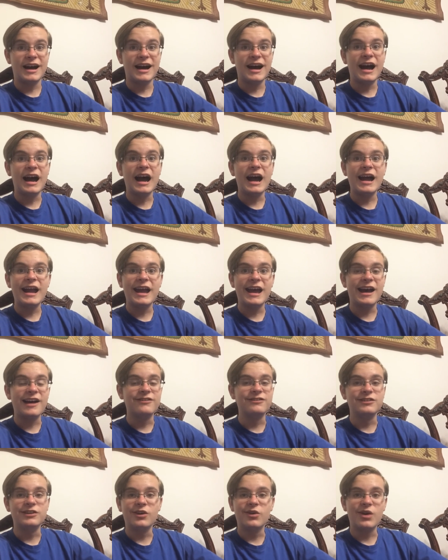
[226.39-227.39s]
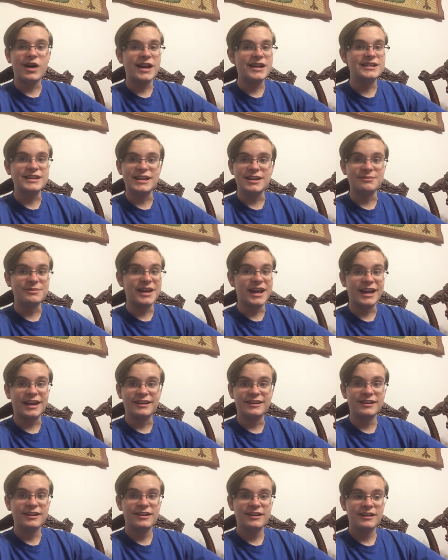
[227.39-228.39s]
I have no idea,
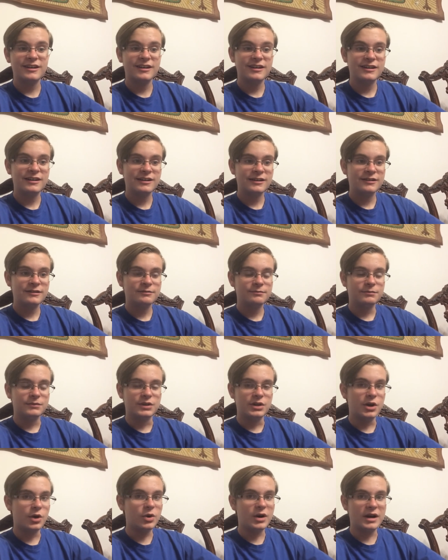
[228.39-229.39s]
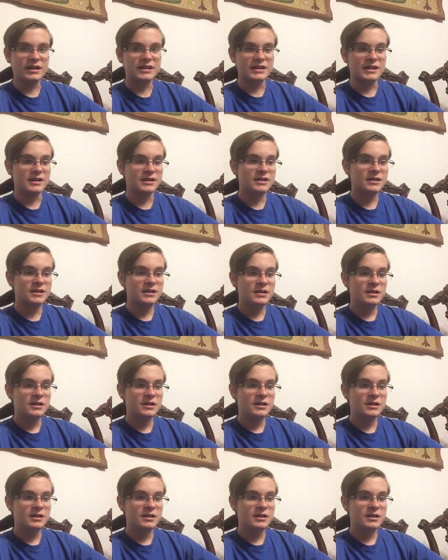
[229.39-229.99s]
man. No idea.